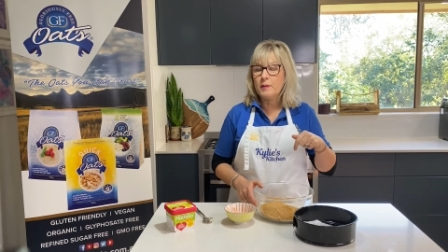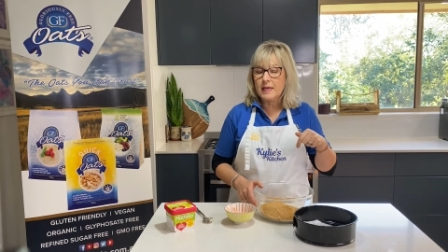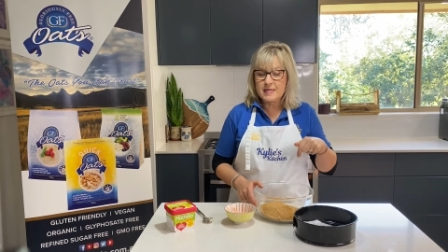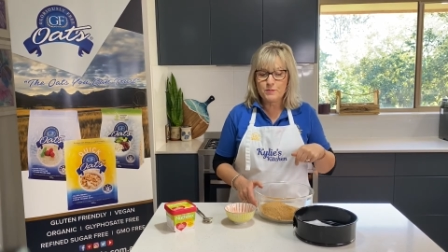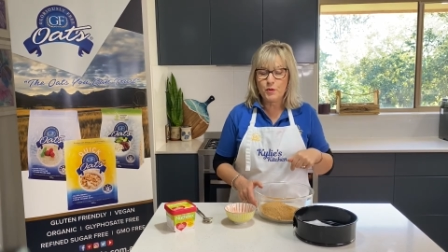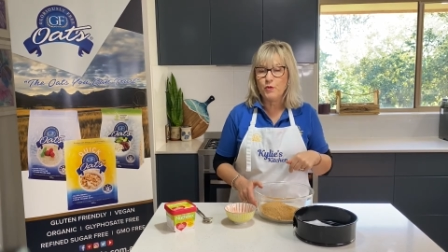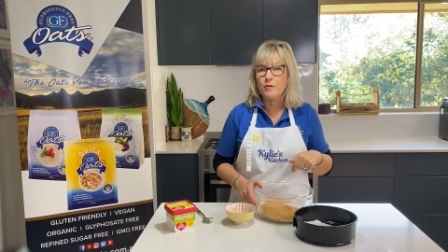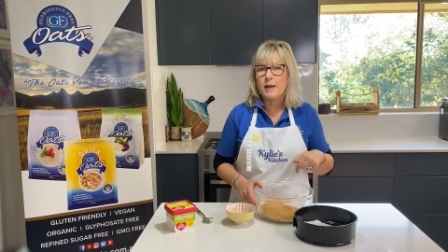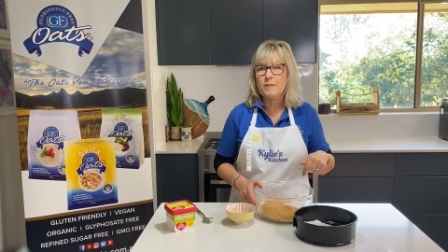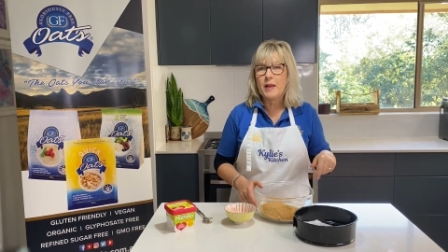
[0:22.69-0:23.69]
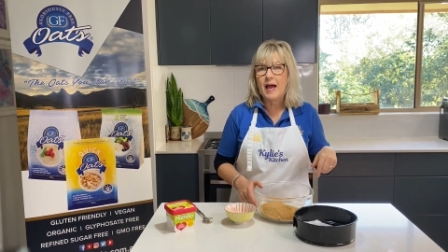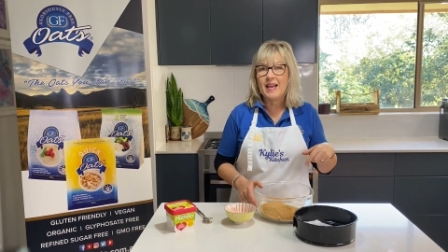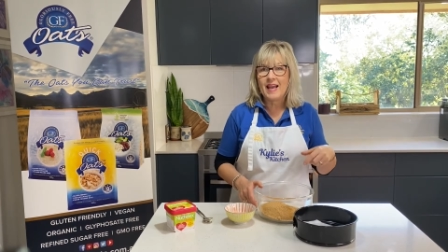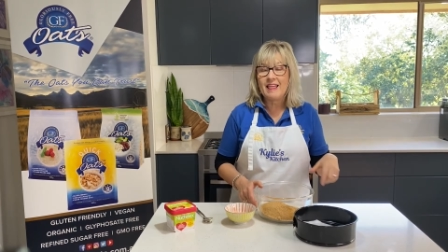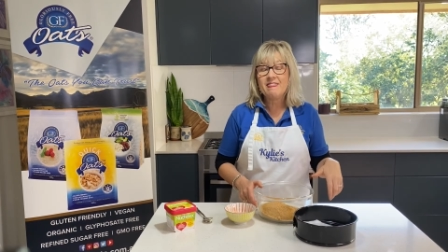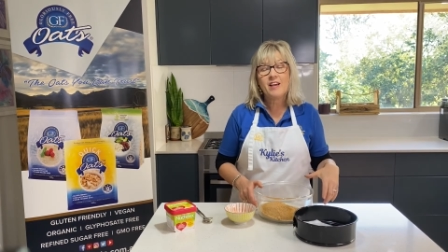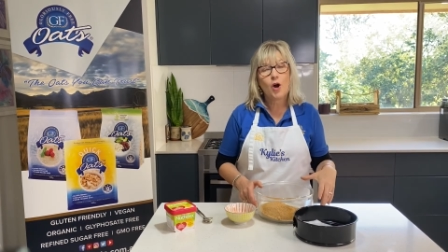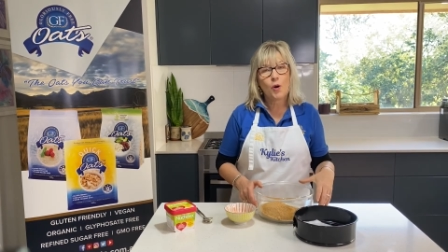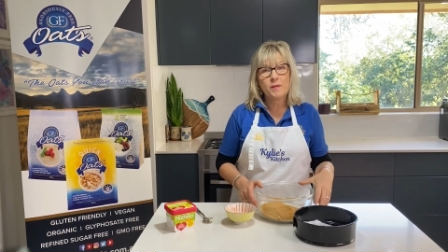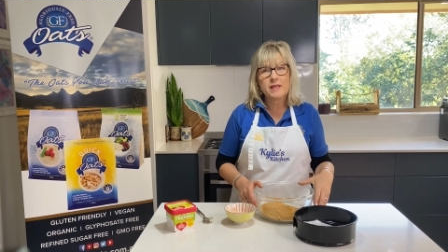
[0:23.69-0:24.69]
please put replay in the
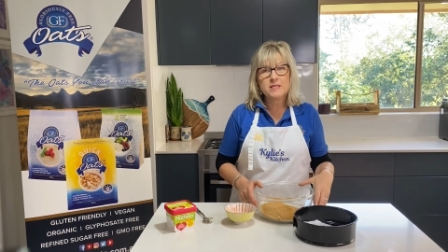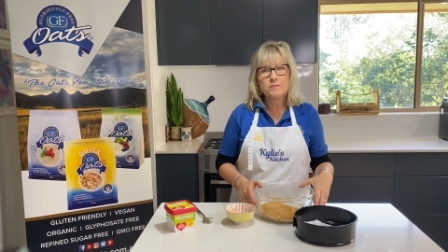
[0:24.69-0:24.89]
comments